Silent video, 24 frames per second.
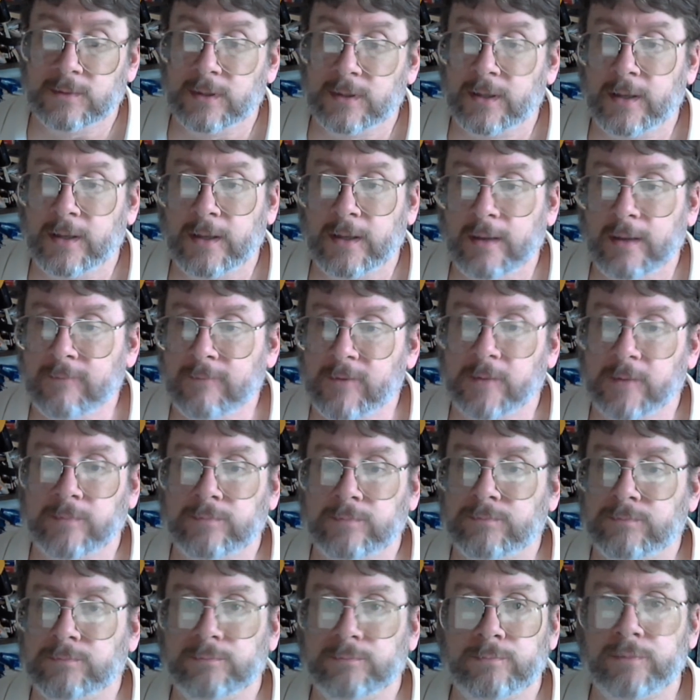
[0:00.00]
Yeah, every
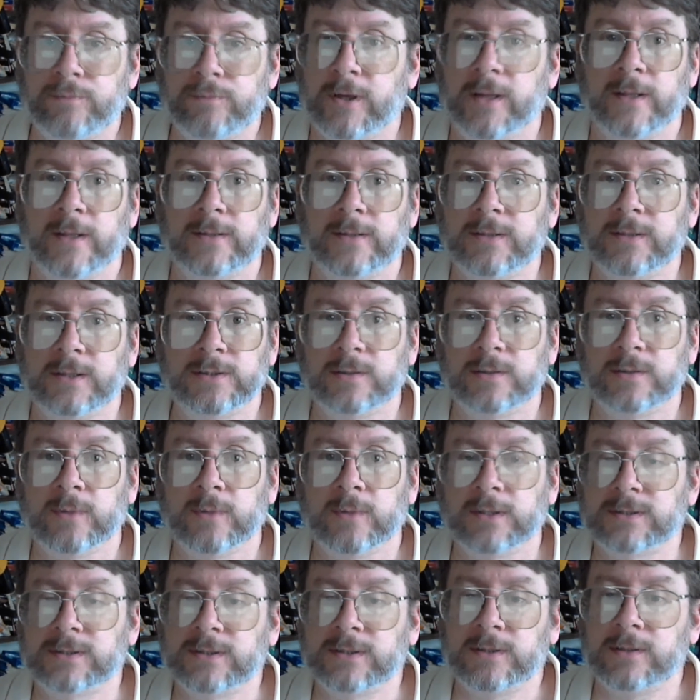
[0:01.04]
politician
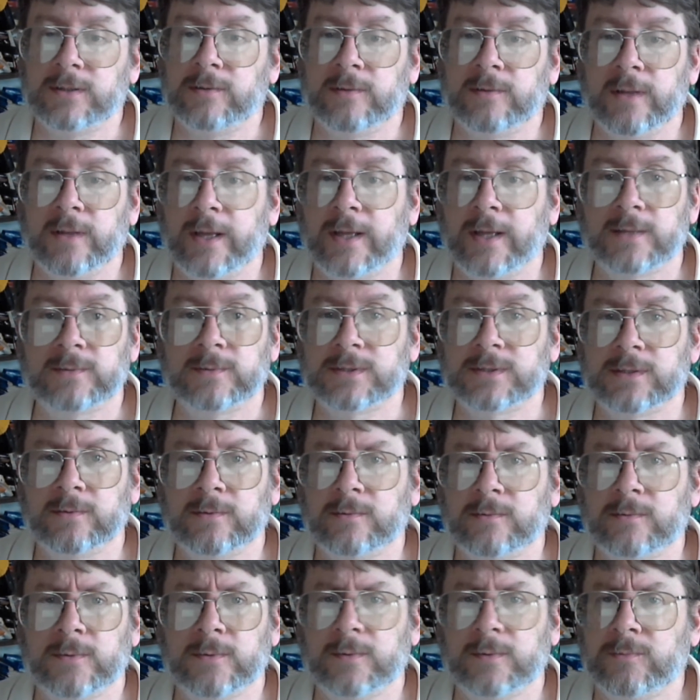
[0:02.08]
wants to do that.
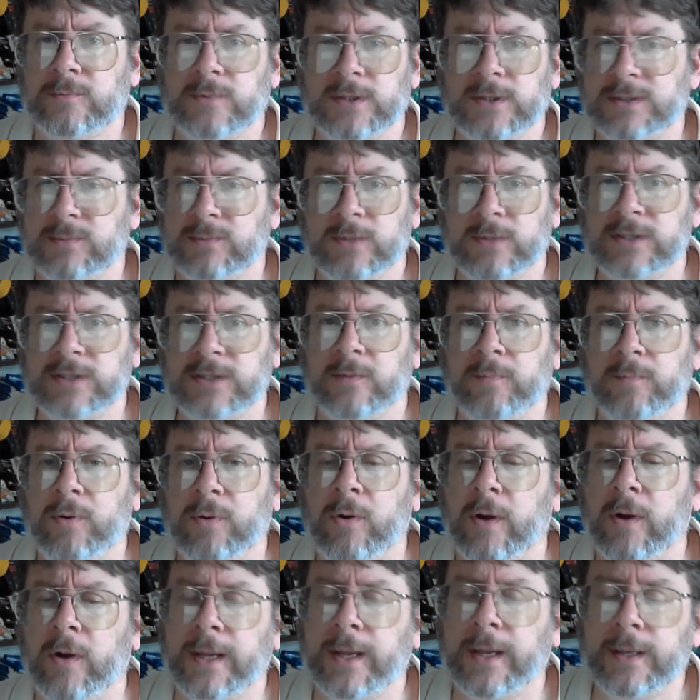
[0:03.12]
So what's your
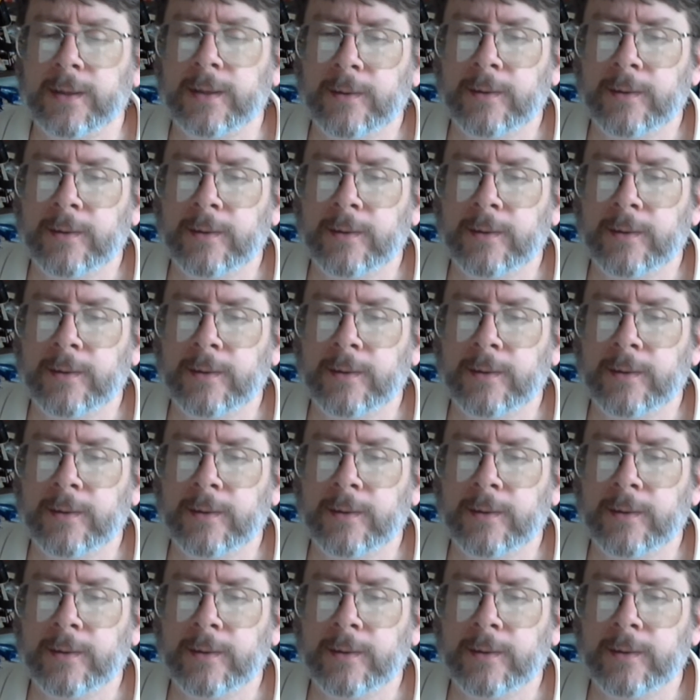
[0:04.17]
point?